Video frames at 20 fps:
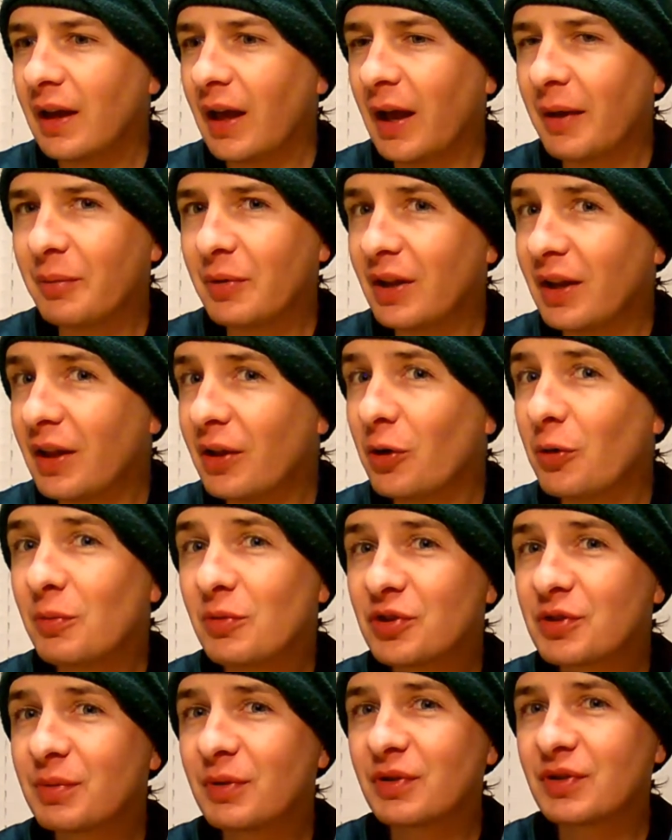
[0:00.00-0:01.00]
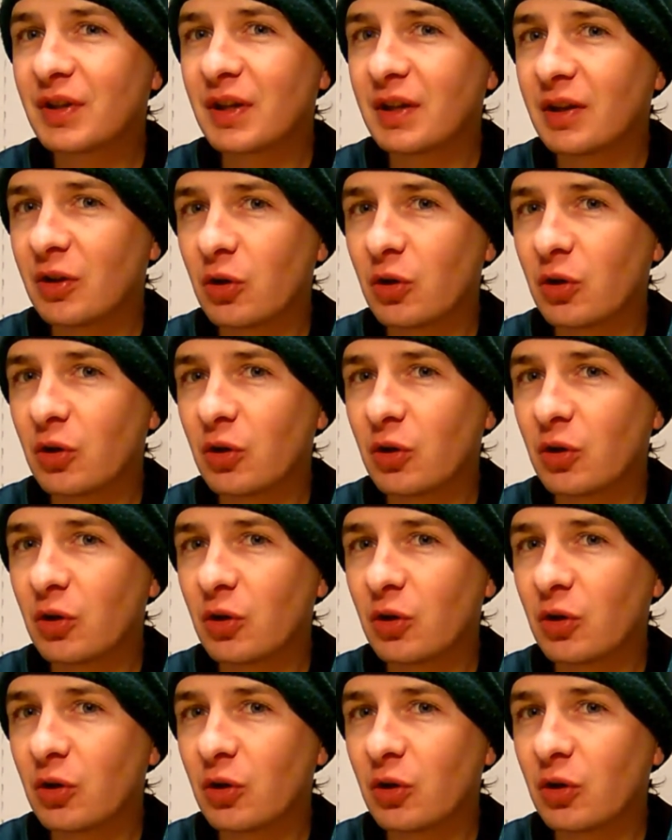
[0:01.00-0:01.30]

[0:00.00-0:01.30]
I mean, it almost smells like an